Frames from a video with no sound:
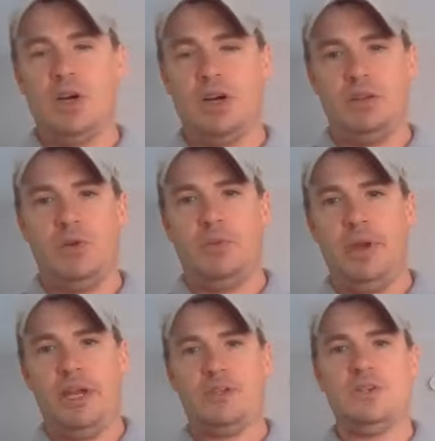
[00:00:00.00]
local
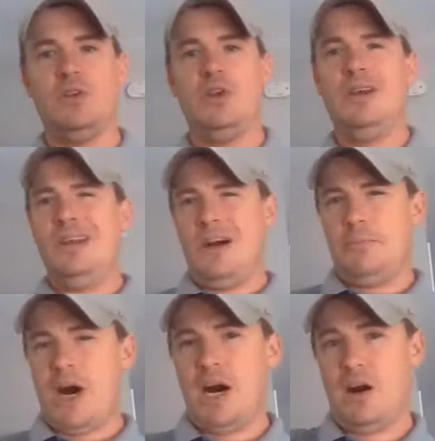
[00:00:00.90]
banks,
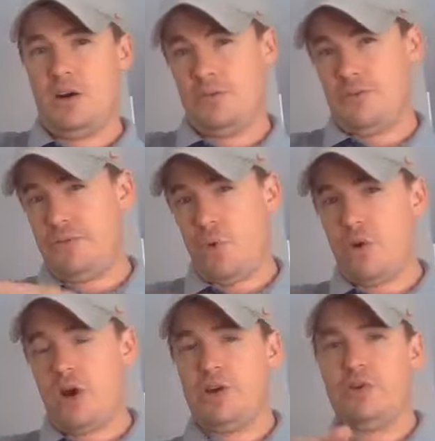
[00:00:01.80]
about
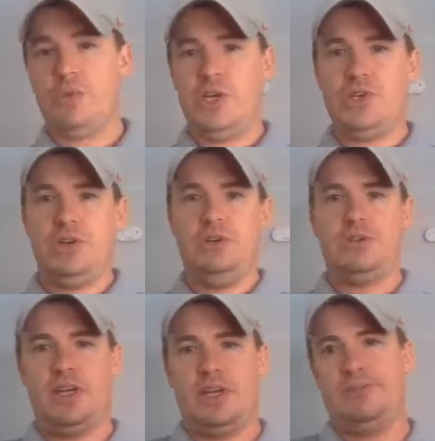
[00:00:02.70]
400
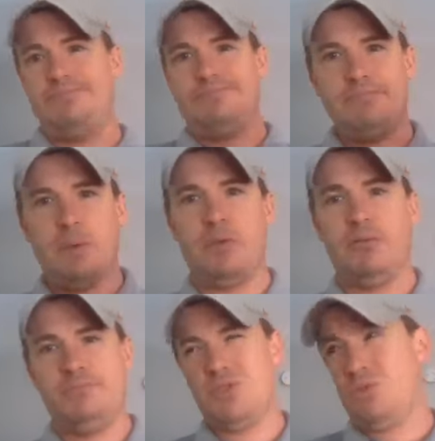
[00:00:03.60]
regionals, and
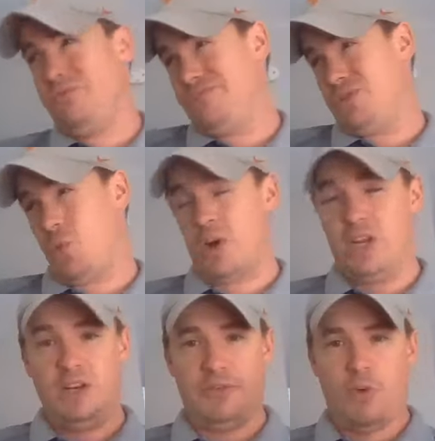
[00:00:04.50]
maybe
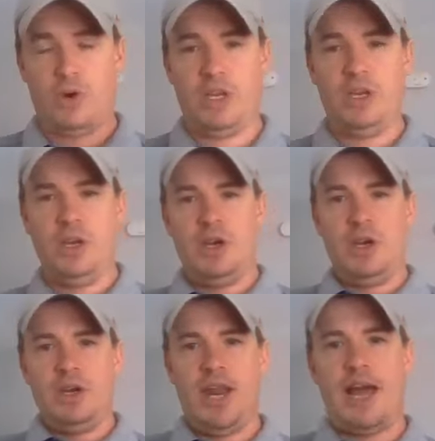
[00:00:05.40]
20 to 40
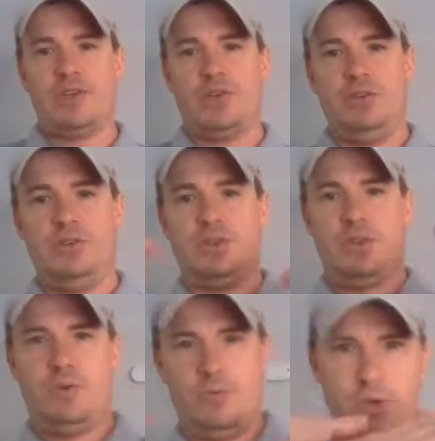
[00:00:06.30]
nationals.
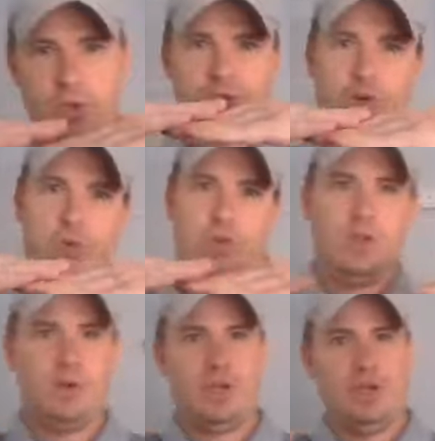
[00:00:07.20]
So, start real
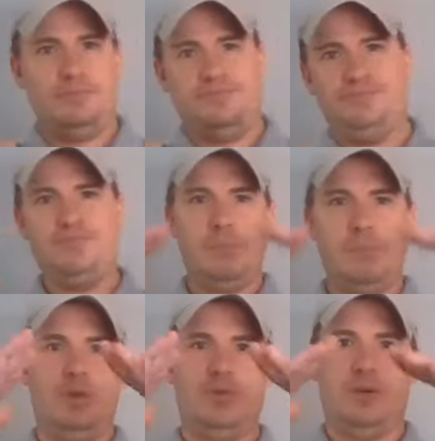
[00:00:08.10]
low here,
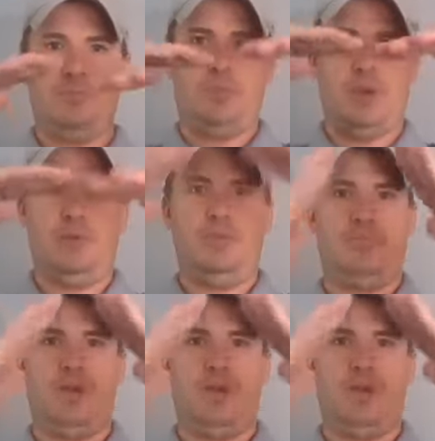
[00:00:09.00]
build up, pyramid.